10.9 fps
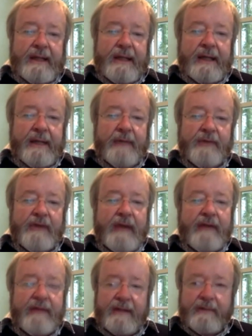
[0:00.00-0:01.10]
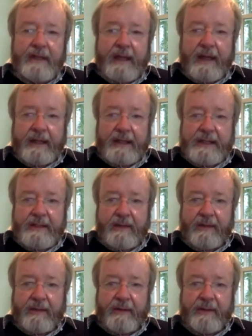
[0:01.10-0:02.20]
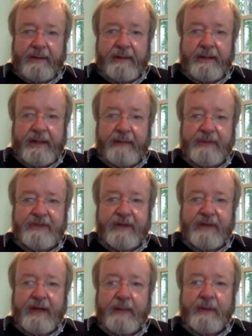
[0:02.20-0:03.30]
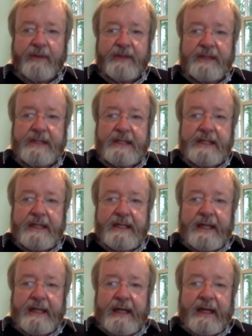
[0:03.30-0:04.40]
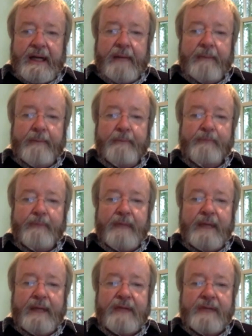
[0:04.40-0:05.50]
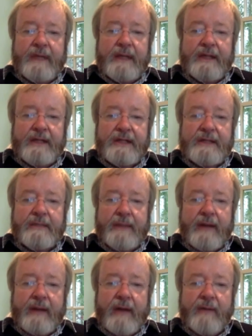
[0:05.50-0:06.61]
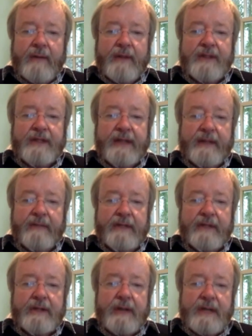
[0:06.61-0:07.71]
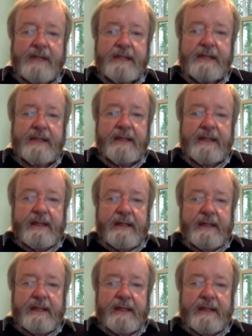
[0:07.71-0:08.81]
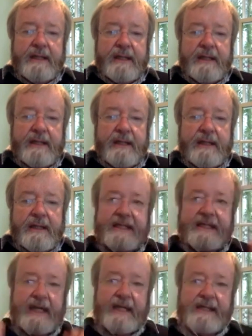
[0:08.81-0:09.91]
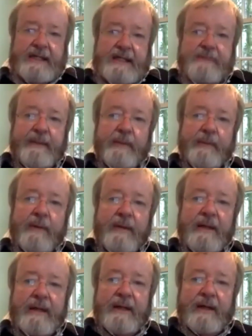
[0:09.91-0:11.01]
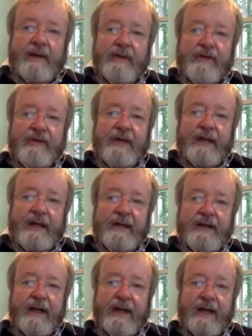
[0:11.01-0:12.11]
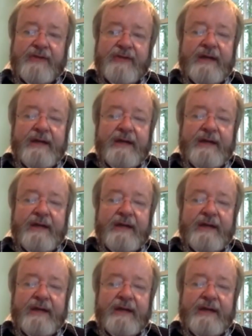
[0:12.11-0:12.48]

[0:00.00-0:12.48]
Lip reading: I'm not so heavily reliant on the hemisphere hypothesis. It's really just about how much can we trust what science says, as people constantly tell us.